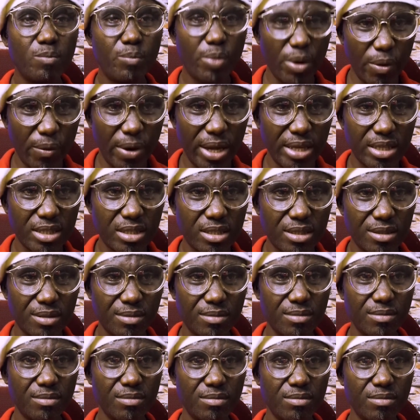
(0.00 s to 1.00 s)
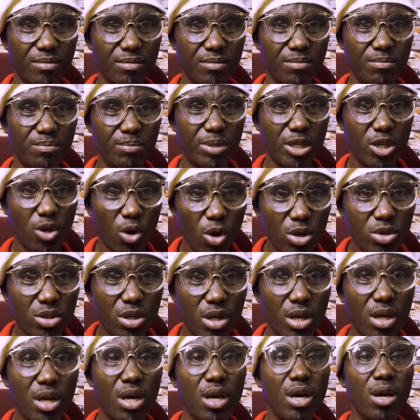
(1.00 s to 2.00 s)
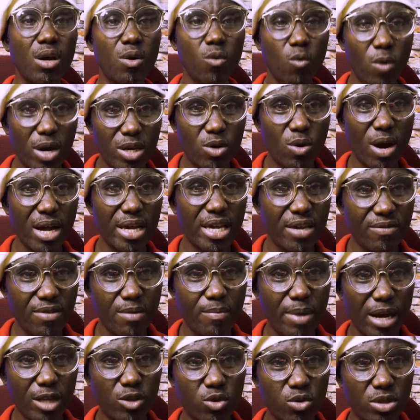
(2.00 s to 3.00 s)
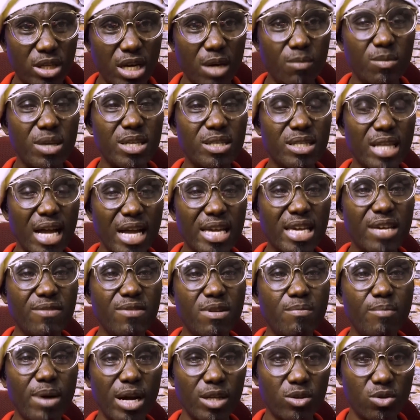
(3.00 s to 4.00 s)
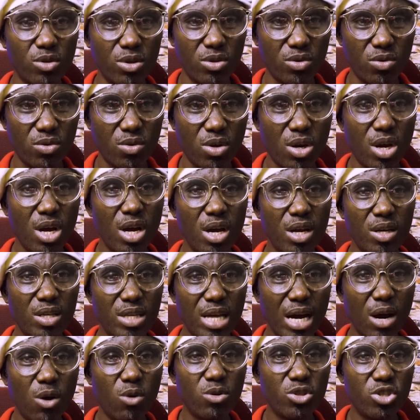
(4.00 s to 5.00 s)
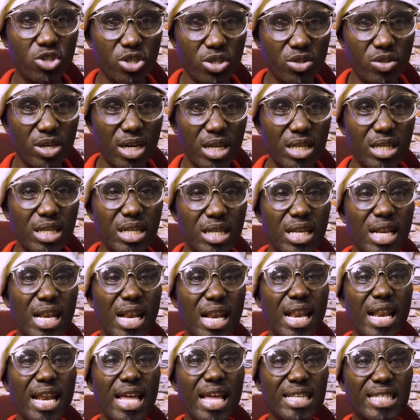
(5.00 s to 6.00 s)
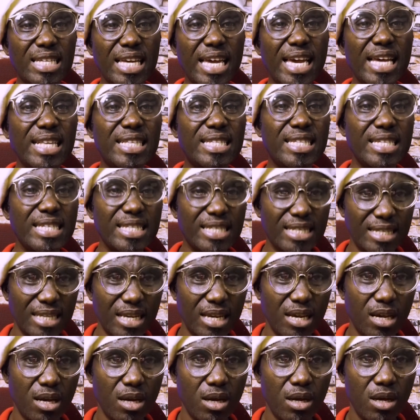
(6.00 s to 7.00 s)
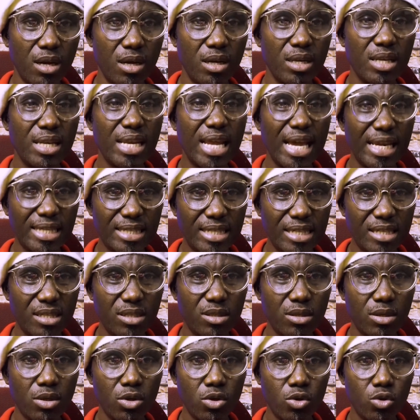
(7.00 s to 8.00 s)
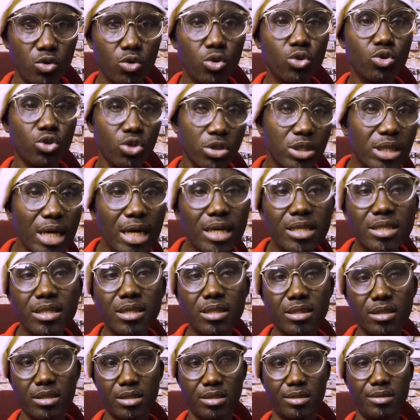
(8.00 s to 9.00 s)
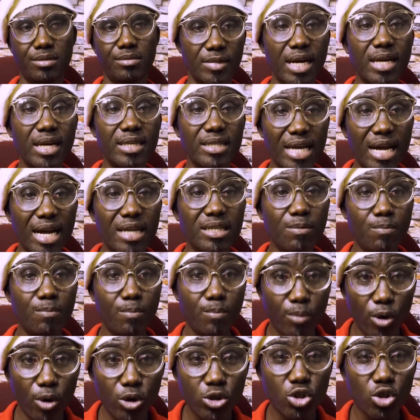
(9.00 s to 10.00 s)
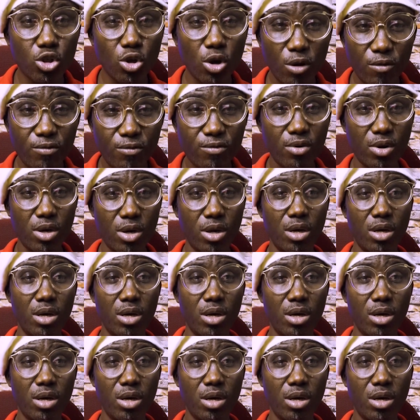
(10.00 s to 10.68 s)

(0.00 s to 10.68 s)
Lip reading: parents. Because when they were giving birth to them, they start giving birth to their own children in late 80s, 90s to 2000. And they are the bunch of